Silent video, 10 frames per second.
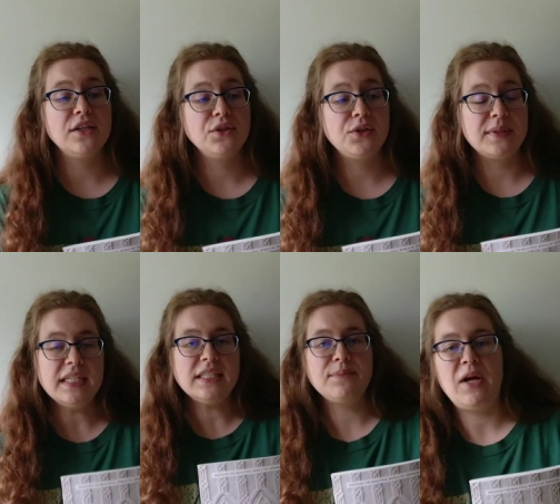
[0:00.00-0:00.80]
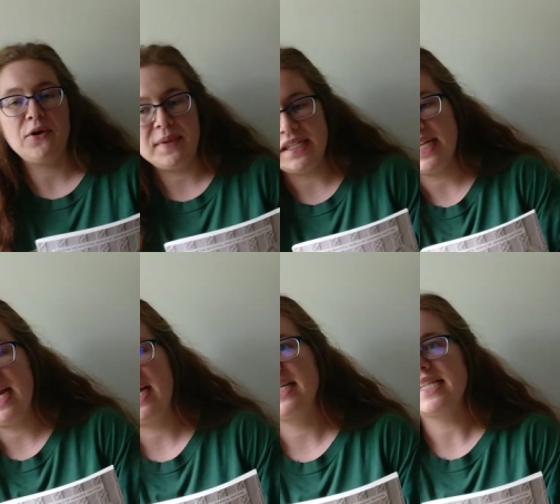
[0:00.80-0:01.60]
do an experiment,
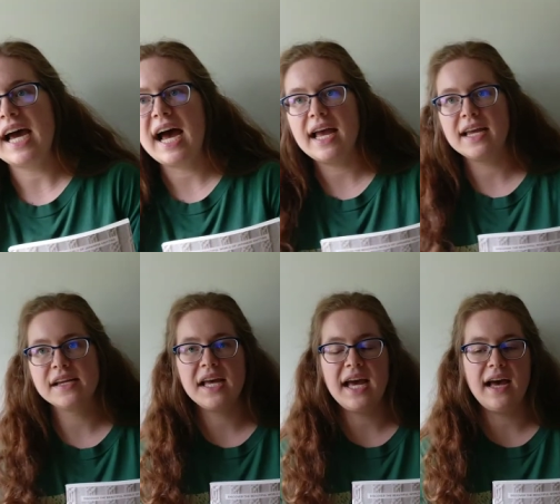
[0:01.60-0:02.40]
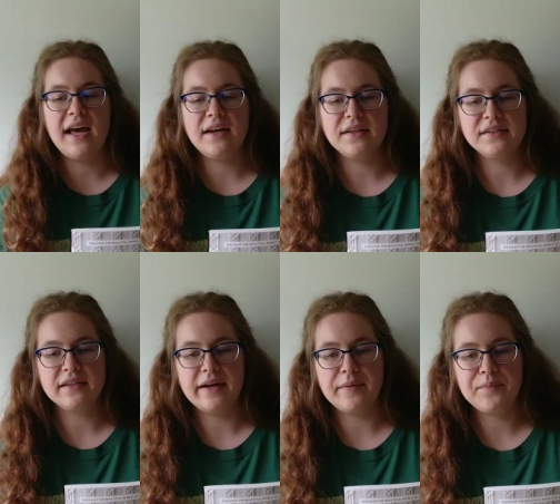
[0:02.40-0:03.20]
and I had
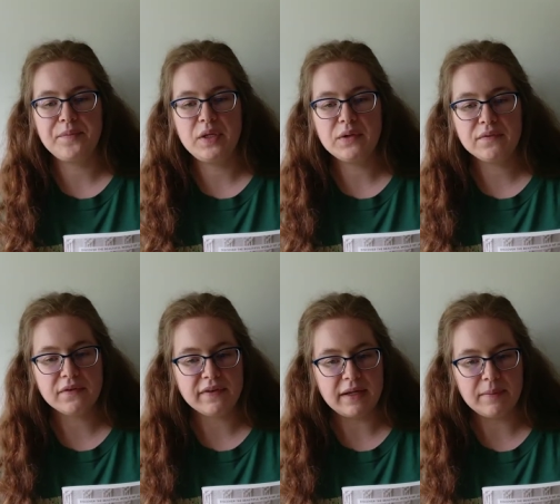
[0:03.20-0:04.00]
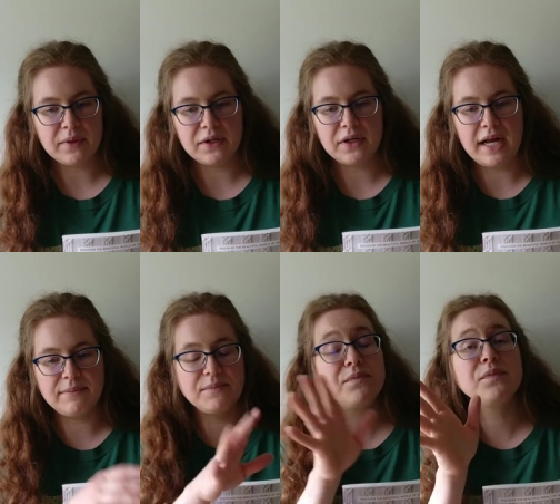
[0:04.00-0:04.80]
some beautiful fiber
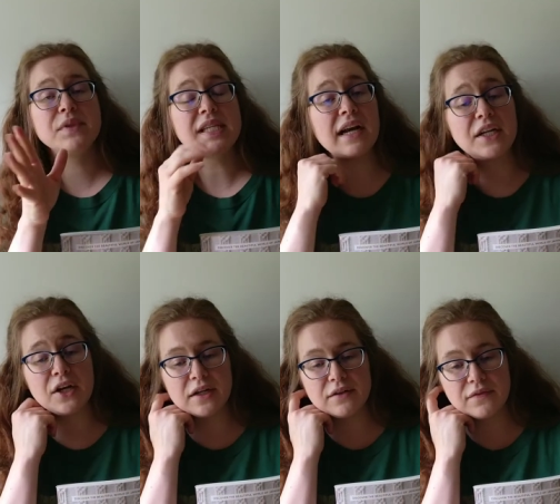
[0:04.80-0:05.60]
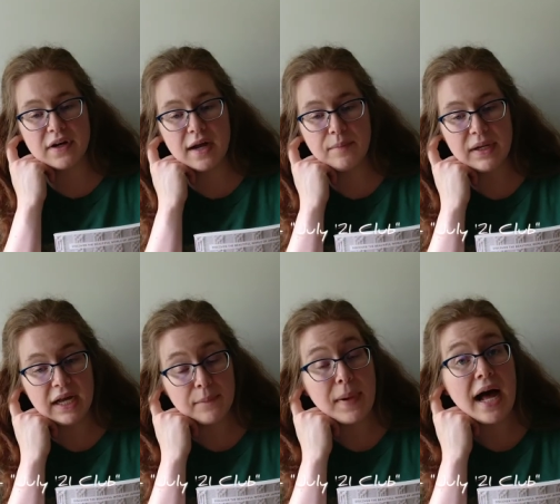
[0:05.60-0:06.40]
sock yarn from
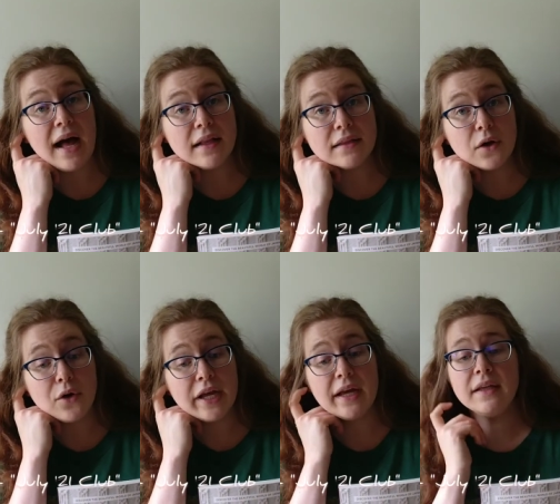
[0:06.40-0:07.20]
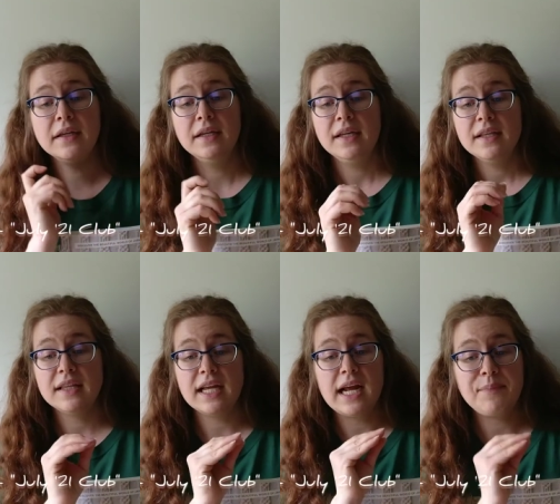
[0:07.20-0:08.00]
La Jolla
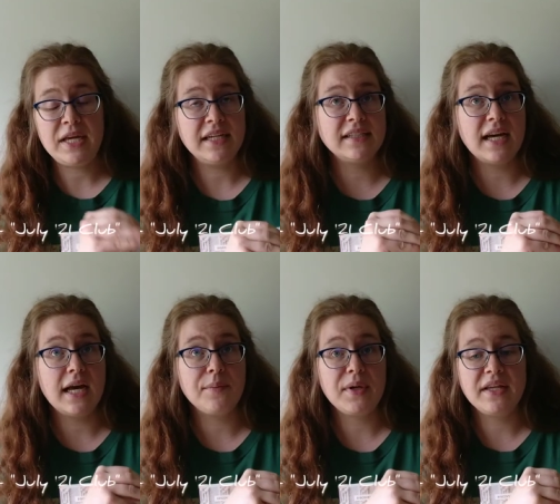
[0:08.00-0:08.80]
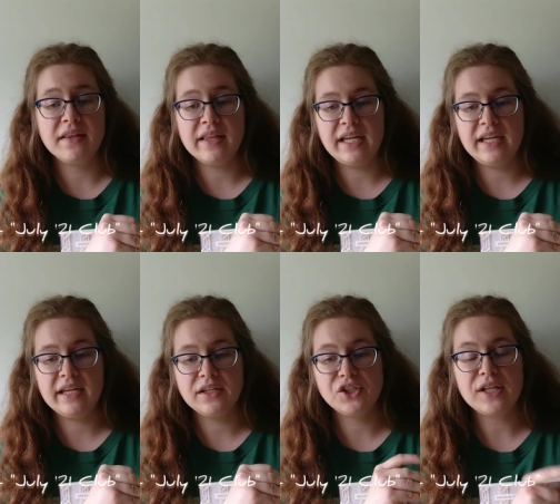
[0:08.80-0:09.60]
that I picked up in
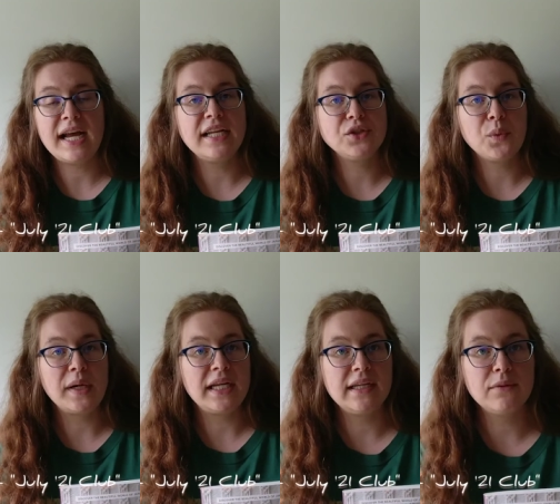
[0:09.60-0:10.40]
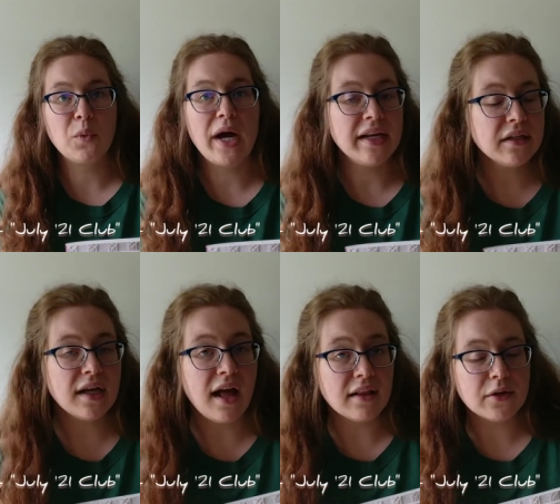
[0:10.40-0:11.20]
the July 21
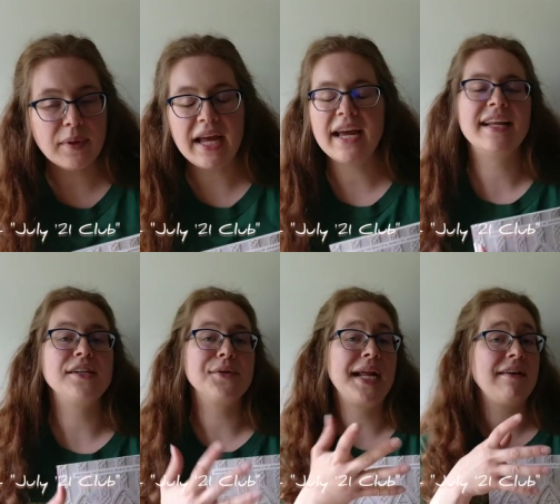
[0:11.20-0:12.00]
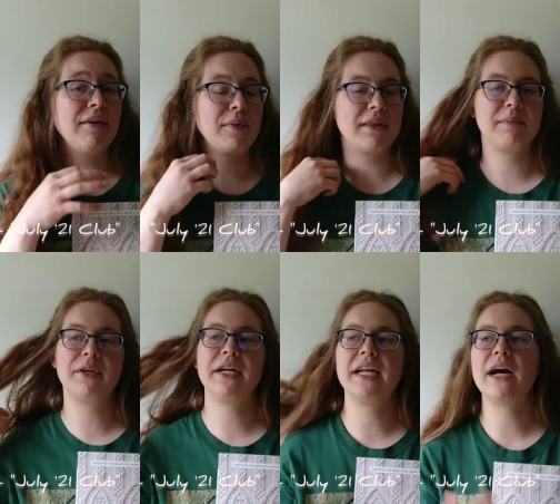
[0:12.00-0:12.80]
colorway, and I don't have it with me
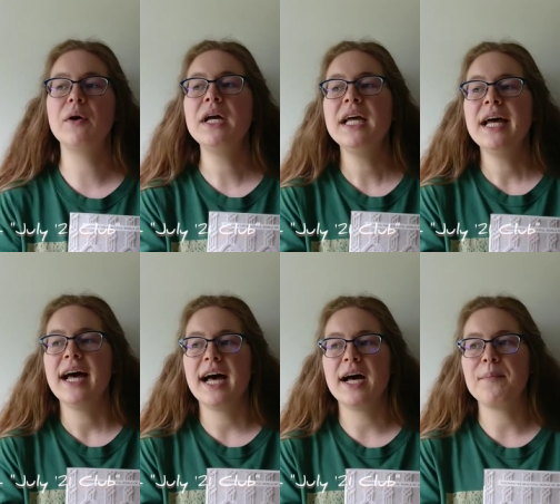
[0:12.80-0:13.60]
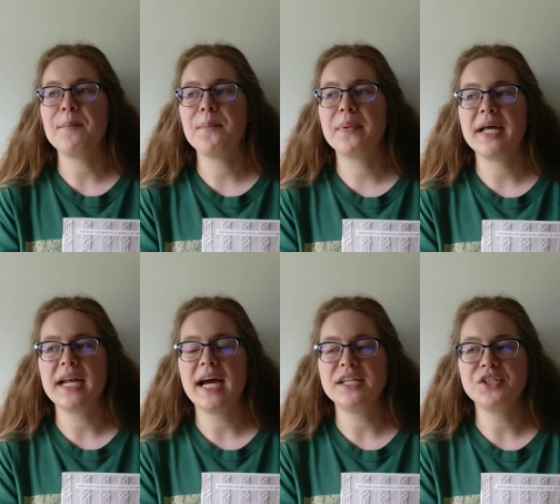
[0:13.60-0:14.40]
right now, but
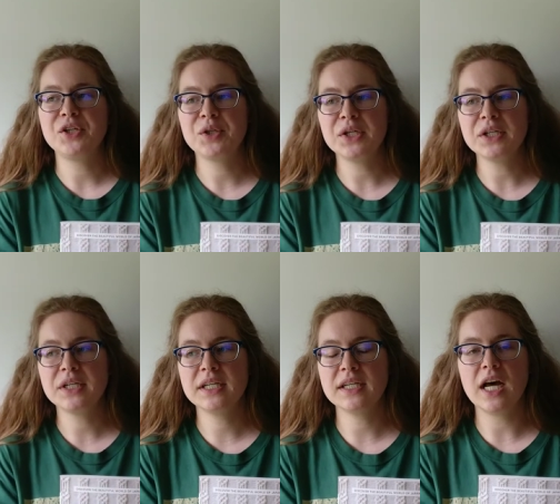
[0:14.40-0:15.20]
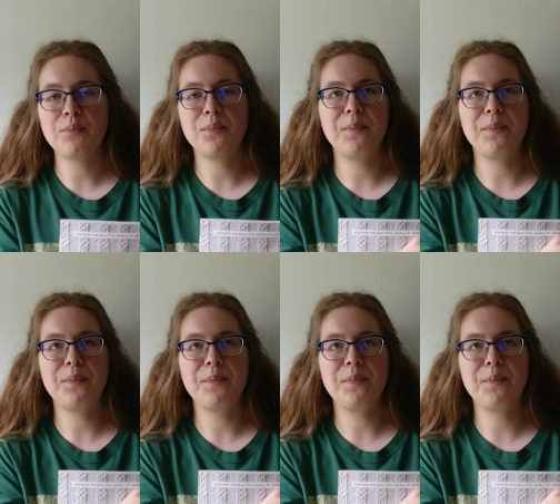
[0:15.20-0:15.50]
I took a